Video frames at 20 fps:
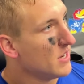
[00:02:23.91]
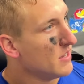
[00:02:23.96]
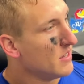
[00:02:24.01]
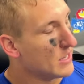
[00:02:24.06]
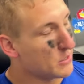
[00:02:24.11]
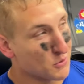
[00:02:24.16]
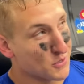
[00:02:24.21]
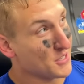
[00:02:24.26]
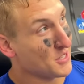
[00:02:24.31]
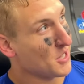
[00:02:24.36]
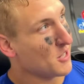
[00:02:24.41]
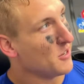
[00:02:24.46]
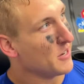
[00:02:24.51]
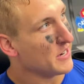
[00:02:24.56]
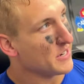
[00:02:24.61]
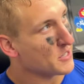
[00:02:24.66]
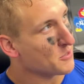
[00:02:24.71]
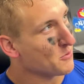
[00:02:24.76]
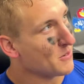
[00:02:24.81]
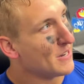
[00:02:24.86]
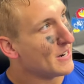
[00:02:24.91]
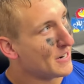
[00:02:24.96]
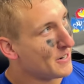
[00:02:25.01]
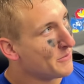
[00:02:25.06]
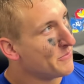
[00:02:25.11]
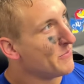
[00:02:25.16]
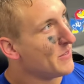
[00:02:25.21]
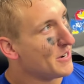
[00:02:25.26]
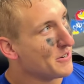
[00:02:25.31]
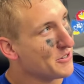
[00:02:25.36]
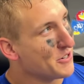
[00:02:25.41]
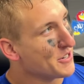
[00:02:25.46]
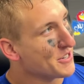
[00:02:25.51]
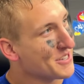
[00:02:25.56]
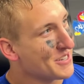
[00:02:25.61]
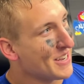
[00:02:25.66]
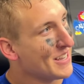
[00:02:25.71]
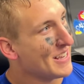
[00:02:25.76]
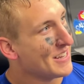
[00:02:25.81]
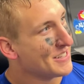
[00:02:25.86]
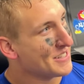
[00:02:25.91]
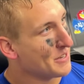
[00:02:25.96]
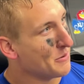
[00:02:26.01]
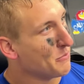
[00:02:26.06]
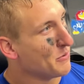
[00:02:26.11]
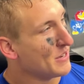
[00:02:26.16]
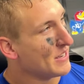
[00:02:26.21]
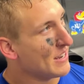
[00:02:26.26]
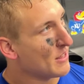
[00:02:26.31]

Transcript: this wasn't the cleanest win. I'll just say that simply.